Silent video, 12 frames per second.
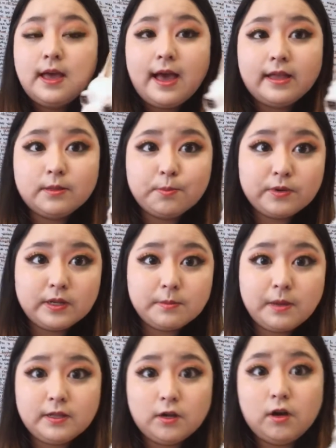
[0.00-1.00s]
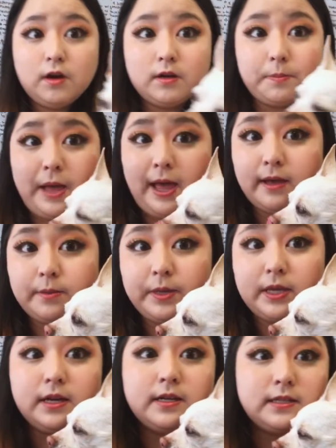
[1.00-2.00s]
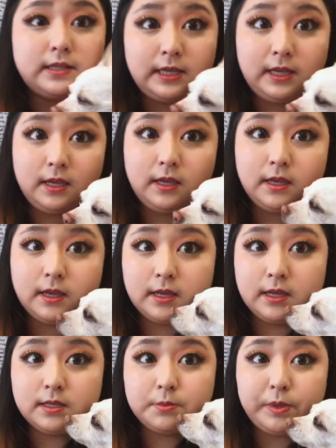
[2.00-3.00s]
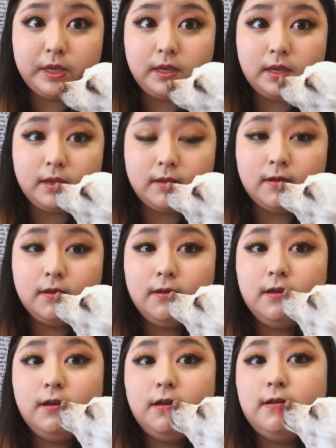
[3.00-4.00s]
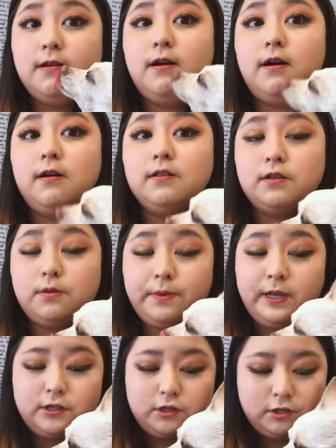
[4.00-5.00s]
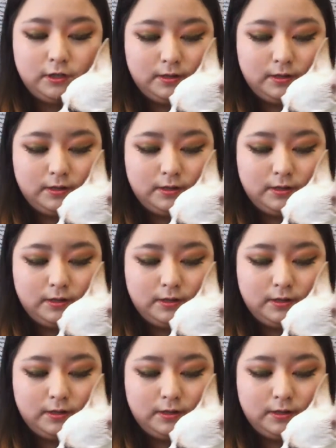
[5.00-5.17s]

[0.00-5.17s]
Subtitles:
I had to bring my dog back because he is being a little bitch.